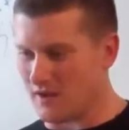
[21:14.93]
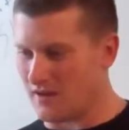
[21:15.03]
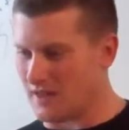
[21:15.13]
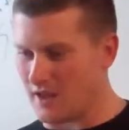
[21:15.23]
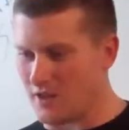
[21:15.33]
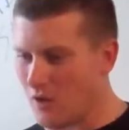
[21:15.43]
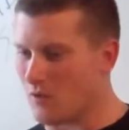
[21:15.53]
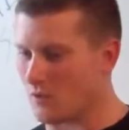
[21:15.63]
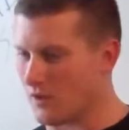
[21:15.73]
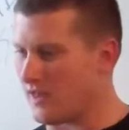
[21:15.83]
They
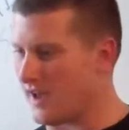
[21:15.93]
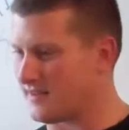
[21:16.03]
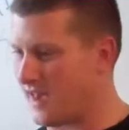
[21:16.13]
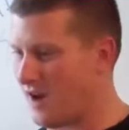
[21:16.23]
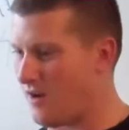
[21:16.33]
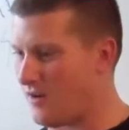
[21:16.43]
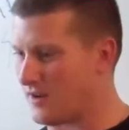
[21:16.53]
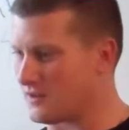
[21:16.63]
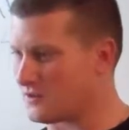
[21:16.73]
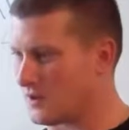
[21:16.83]
don't realize how
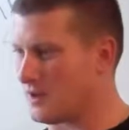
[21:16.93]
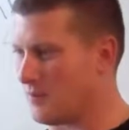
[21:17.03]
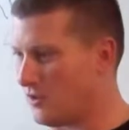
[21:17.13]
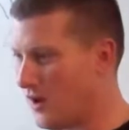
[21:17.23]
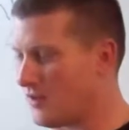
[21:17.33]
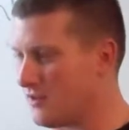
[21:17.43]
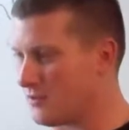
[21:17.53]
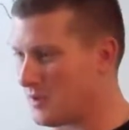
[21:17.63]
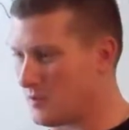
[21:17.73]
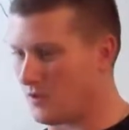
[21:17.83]
extreme a lot of those
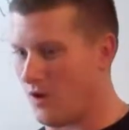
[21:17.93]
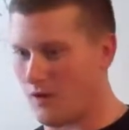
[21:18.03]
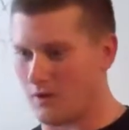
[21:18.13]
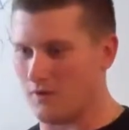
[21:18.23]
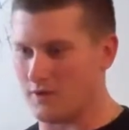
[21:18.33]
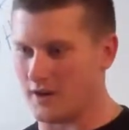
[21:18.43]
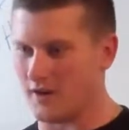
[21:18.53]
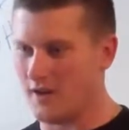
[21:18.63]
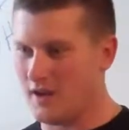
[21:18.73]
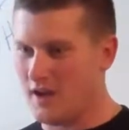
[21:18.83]
people are over
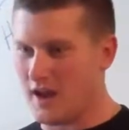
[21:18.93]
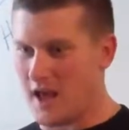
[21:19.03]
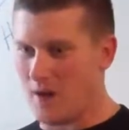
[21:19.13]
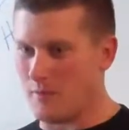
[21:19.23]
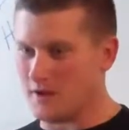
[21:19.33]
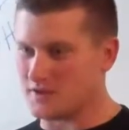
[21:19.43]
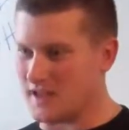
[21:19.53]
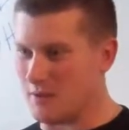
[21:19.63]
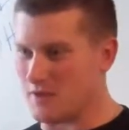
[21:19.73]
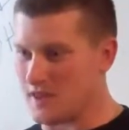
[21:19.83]
there and how much
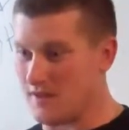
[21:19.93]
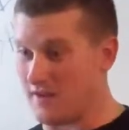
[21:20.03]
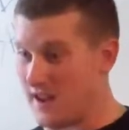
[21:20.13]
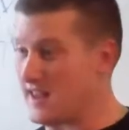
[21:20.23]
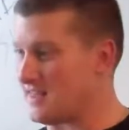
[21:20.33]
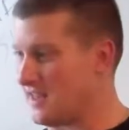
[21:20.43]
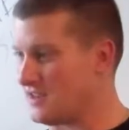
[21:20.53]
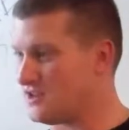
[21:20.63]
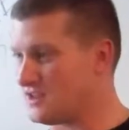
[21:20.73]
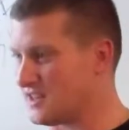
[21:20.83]
they would give
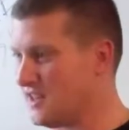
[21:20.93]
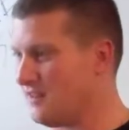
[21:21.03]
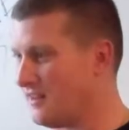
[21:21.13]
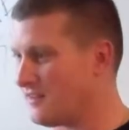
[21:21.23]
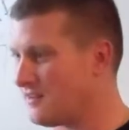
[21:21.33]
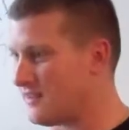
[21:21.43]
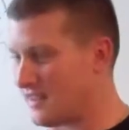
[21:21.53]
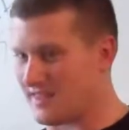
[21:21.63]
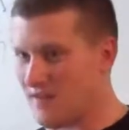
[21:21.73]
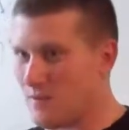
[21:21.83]
anything just to kill us.
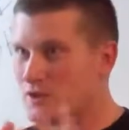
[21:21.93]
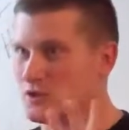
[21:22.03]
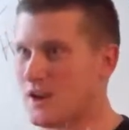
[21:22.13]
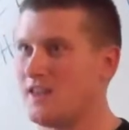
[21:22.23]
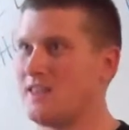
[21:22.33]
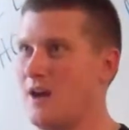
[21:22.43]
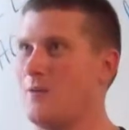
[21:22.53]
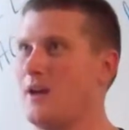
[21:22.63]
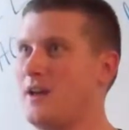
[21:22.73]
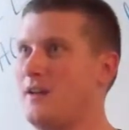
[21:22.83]
Like they've been trained that
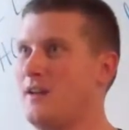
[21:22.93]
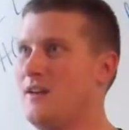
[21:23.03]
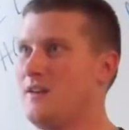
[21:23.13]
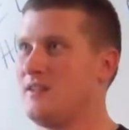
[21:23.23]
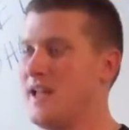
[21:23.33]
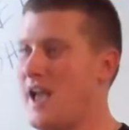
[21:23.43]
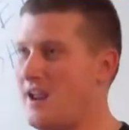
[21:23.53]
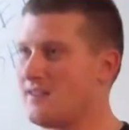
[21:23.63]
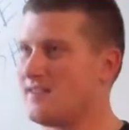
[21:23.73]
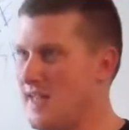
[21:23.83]
way and they
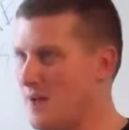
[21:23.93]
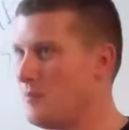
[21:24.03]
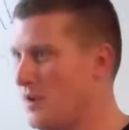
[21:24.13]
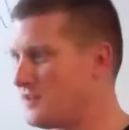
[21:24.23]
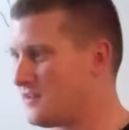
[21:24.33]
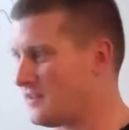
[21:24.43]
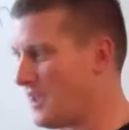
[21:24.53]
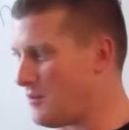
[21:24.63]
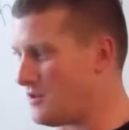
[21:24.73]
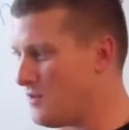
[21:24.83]
hate us that much that
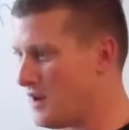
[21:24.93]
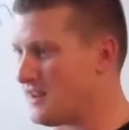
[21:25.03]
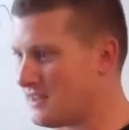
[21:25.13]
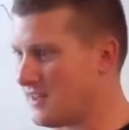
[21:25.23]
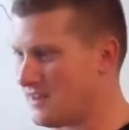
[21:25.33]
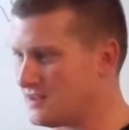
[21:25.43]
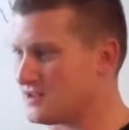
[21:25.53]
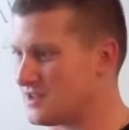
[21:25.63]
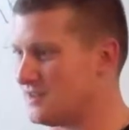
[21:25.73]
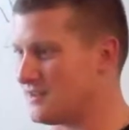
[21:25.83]
they would do anything
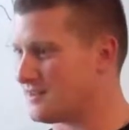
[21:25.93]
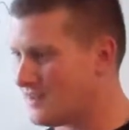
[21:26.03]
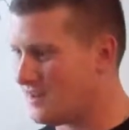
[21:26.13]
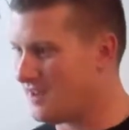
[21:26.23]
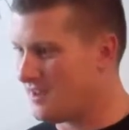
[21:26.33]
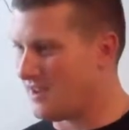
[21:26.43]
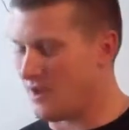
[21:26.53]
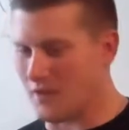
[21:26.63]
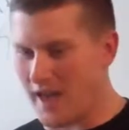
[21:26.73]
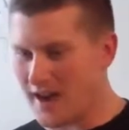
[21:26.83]
just kill us.
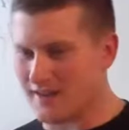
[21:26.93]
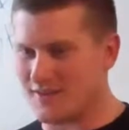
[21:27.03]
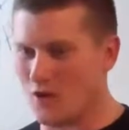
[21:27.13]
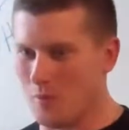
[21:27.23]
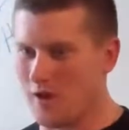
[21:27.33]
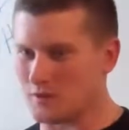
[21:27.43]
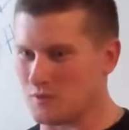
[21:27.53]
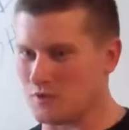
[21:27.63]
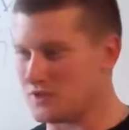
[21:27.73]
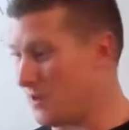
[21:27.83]
They hate us so much,
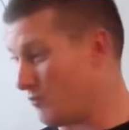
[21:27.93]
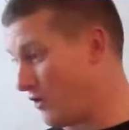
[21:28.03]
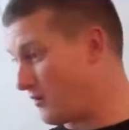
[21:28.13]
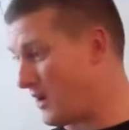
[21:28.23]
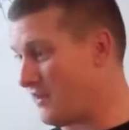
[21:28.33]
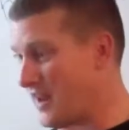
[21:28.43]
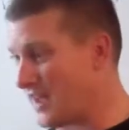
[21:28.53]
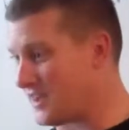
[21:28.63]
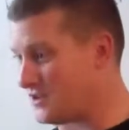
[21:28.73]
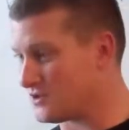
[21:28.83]
but you'll see them running around in
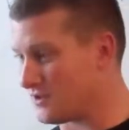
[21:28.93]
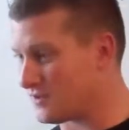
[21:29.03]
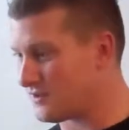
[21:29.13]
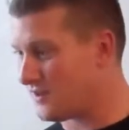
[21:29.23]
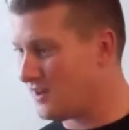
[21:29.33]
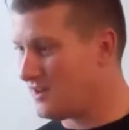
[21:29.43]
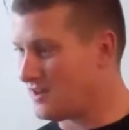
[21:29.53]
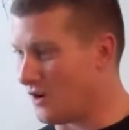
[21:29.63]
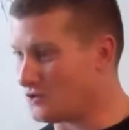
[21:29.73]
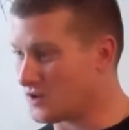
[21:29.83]
Nike shirts,
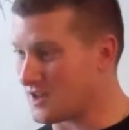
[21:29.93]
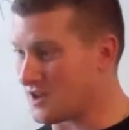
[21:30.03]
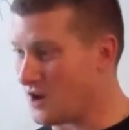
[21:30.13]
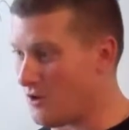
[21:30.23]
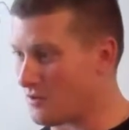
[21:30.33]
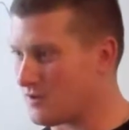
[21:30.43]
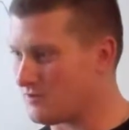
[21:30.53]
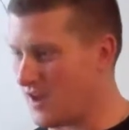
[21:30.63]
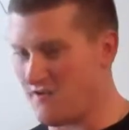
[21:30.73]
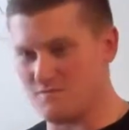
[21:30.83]
drinking Coke.
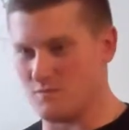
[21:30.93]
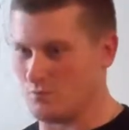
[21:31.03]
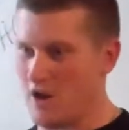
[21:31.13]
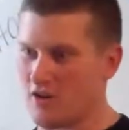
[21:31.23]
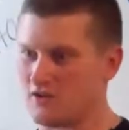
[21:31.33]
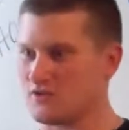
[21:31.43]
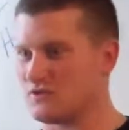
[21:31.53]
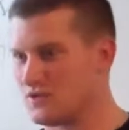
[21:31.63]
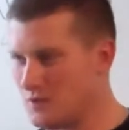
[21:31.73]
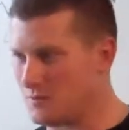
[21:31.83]
Like, Americans are
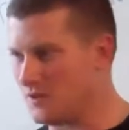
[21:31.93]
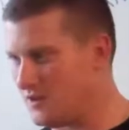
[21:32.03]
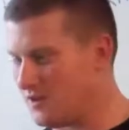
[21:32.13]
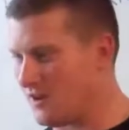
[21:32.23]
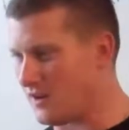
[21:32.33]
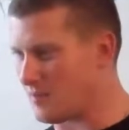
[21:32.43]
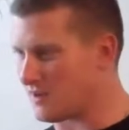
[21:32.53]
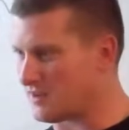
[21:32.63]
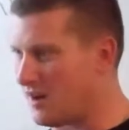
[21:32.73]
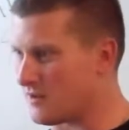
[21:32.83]
stupid, eat
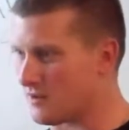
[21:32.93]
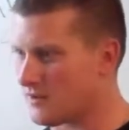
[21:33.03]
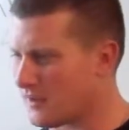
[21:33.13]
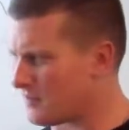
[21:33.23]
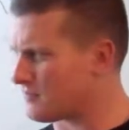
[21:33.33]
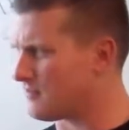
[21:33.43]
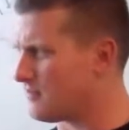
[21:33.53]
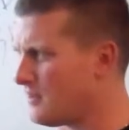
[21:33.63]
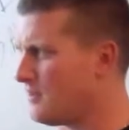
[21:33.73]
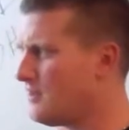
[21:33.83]
McDonald's. Like,
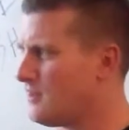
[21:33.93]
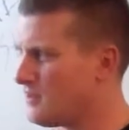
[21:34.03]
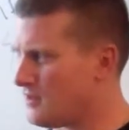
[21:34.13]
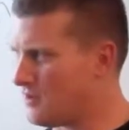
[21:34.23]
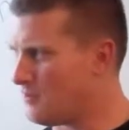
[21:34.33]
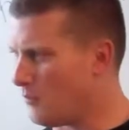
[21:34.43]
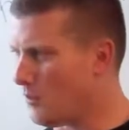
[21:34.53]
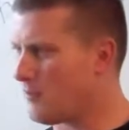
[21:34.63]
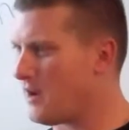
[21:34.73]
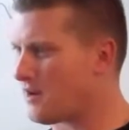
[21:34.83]
you
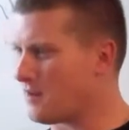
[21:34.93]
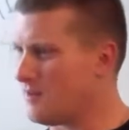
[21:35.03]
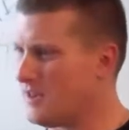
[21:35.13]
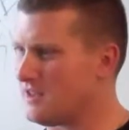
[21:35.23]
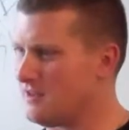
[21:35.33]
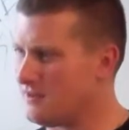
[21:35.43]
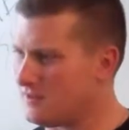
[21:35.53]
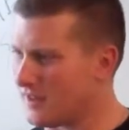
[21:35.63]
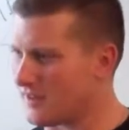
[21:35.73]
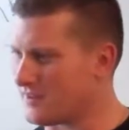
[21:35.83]
more American than me, dude.
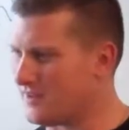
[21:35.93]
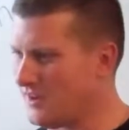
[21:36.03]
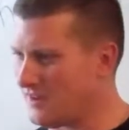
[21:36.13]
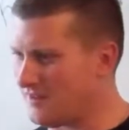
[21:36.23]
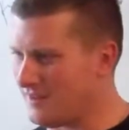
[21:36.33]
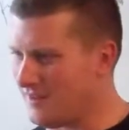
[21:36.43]
Like, shit.